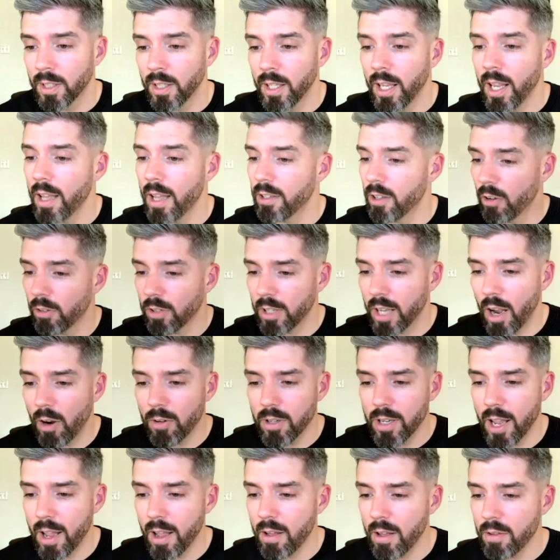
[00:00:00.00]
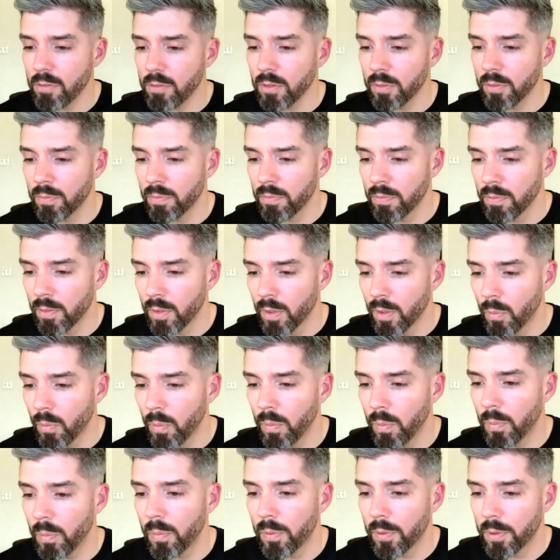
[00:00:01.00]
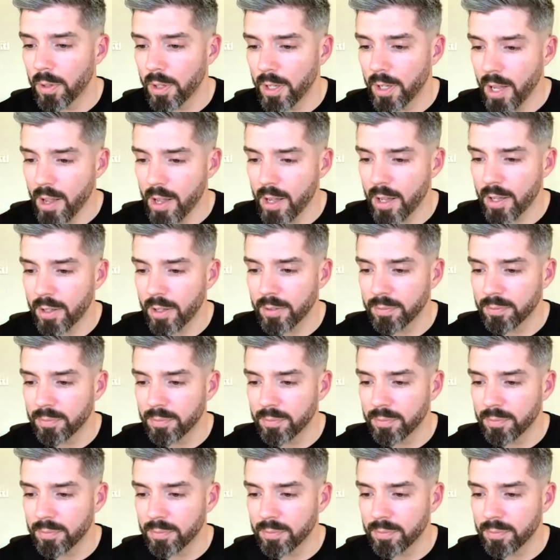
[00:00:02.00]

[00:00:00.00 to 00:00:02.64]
Yeah, don't cower down. Yeah.